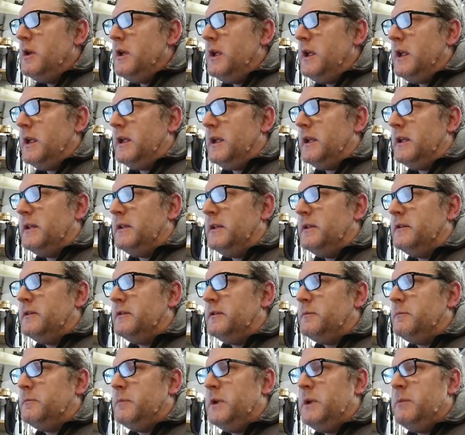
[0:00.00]
is
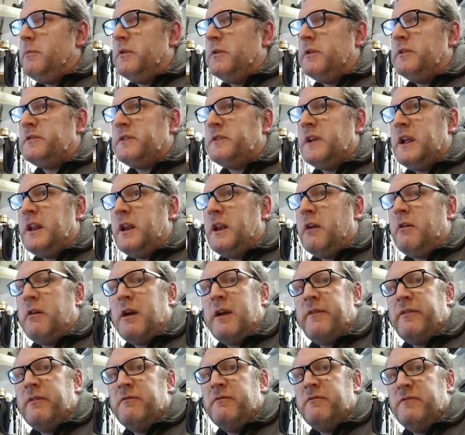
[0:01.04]
people are saying they're
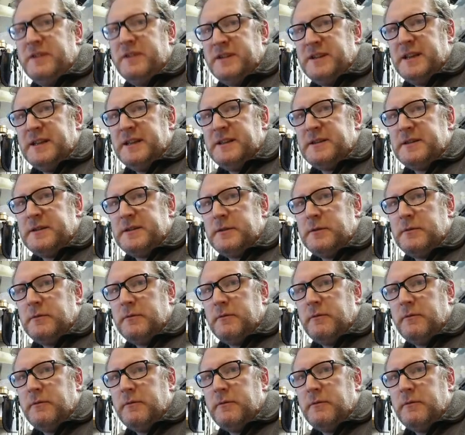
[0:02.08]
having visits